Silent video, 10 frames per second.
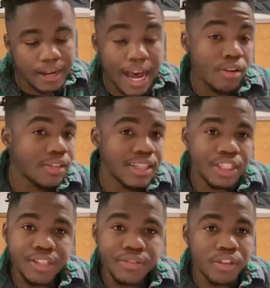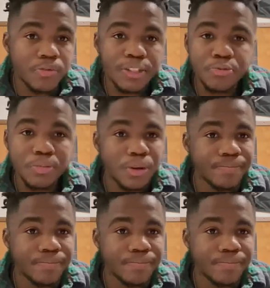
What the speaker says: I don't think the Chiefs are going to win the Super Bowl.